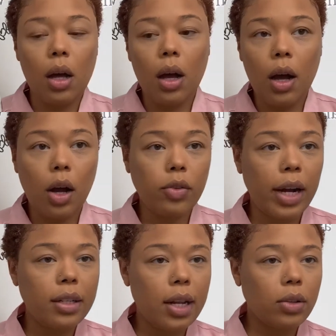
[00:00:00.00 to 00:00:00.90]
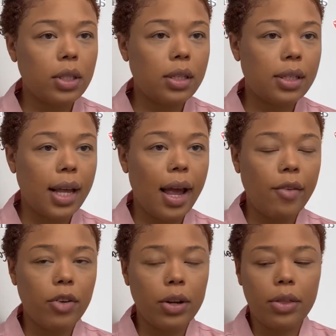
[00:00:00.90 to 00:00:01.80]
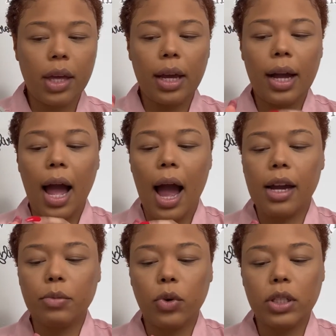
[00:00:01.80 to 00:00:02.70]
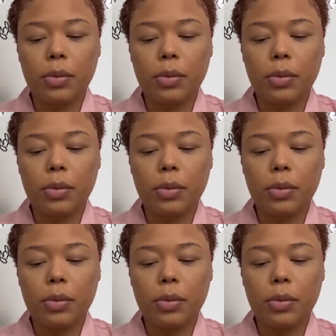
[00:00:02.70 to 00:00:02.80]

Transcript: All right, now to set everything, I am going to be